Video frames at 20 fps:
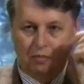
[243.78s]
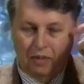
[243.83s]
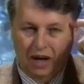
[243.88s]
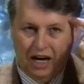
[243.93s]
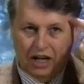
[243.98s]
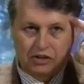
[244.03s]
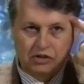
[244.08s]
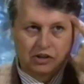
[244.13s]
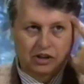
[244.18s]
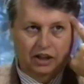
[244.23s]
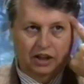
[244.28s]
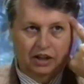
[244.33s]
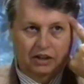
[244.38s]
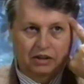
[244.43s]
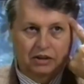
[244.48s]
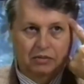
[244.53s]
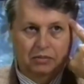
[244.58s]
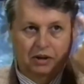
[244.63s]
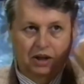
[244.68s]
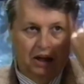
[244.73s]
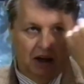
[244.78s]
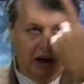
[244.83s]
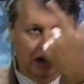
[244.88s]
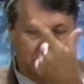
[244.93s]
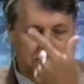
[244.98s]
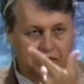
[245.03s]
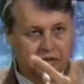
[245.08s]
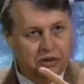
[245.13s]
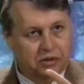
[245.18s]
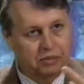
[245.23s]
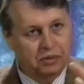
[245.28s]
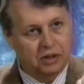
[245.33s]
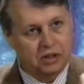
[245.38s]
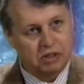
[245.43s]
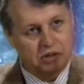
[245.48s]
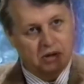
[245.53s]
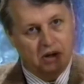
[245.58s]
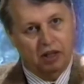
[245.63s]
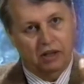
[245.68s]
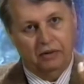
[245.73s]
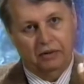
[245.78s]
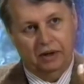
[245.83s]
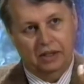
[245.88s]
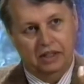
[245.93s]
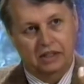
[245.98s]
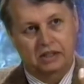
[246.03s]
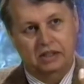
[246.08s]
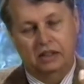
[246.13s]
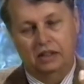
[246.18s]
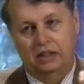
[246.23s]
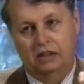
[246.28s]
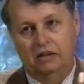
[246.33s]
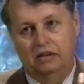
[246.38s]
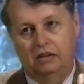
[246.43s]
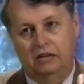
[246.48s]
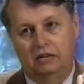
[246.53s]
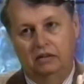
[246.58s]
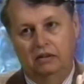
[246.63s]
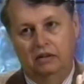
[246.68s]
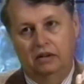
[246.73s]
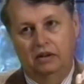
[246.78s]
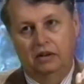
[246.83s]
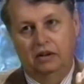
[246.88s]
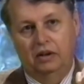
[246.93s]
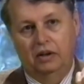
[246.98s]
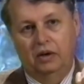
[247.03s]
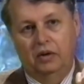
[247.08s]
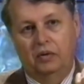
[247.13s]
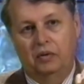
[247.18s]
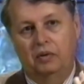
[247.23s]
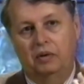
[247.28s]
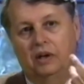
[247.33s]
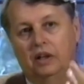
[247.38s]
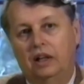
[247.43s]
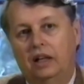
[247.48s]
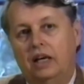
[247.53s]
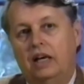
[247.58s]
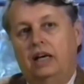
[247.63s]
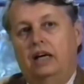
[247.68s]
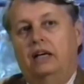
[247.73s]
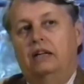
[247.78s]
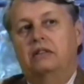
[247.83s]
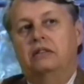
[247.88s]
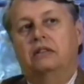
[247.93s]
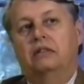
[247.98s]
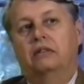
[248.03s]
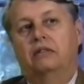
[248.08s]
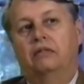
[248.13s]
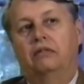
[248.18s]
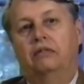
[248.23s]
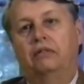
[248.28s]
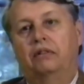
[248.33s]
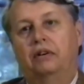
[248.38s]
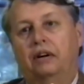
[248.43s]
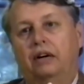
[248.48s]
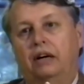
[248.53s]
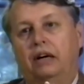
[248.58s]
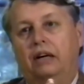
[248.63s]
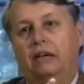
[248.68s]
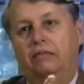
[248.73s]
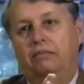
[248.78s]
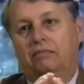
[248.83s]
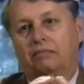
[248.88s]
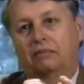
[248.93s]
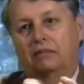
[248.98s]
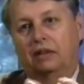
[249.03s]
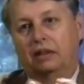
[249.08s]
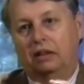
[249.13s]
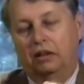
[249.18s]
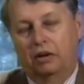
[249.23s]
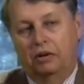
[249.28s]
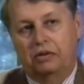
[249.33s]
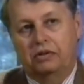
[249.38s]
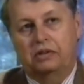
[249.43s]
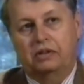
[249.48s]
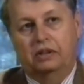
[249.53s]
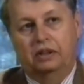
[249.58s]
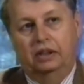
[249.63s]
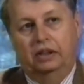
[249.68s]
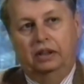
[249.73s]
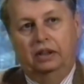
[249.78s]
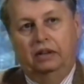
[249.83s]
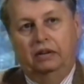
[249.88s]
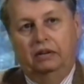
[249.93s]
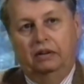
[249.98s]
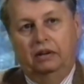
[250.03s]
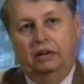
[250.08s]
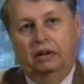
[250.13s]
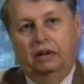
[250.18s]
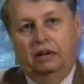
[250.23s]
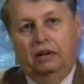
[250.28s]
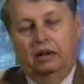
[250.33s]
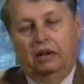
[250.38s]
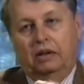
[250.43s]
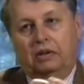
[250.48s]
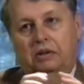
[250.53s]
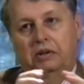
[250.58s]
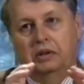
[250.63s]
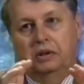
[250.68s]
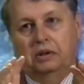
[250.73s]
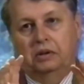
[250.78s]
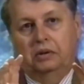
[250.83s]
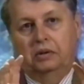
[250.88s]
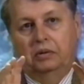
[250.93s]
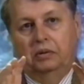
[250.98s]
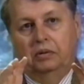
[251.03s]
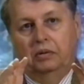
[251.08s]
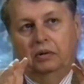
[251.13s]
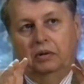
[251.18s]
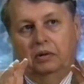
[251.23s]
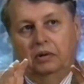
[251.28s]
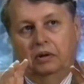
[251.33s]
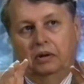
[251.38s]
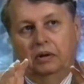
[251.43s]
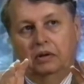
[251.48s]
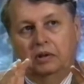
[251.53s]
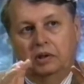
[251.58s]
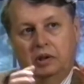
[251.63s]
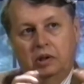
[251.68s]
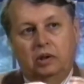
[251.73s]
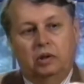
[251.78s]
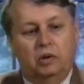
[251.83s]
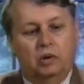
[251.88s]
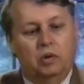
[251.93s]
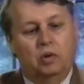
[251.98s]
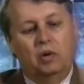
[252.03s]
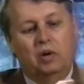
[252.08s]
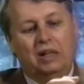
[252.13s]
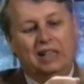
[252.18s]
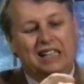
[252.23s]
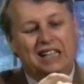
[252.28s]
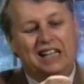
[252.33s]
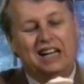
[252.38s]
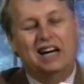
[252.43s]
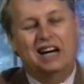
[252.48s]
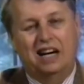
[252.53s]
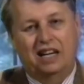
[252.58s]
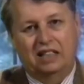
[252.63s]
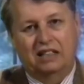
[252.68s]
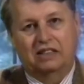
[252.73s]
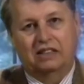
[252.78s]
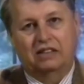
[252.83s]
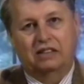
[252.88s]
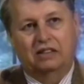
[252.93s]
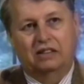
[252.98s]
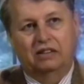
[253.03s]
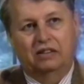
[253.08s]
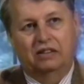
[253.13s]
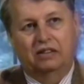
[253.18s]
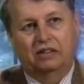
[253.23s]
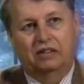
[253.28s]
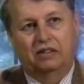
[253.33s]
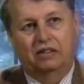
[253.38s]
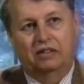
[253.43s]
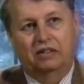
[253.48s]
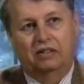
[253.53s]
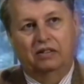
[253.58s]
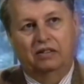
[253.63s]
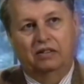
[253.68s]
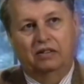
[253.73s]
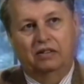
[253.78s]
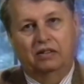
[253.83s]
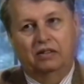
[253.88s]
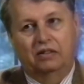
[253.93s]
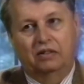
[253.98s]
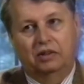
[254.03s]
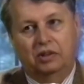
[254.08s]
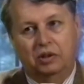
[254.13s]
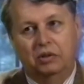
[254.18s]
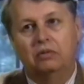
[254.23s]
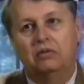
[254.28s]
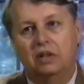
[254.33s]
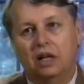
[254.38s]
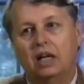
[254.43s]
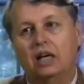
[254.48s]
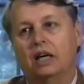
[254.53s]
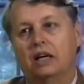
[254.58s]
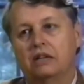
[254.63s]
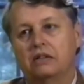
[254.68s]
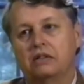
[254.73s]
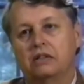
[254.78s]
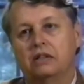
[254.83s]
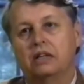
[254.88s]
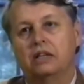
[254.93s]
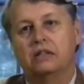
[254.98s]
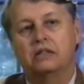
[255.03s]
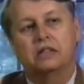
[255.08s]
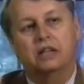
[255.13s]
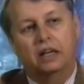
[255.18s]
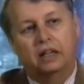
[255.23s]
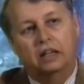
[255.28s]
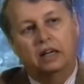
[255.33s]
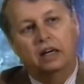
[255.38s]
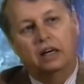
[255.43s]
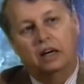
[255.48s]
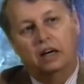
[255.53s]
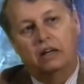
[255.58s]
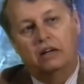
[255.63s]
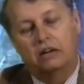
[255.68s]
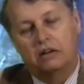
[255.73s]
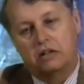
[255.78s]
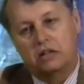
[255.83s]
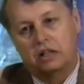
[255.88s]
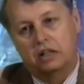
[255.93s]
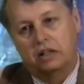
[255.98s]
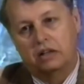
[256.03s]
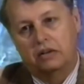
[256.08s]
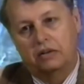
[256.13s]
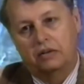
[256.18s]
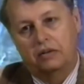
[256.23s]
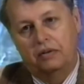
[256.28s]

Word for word: imagining it to be a serpent swallowing its tail, relate very closely to two knots, two knots in psychic energy.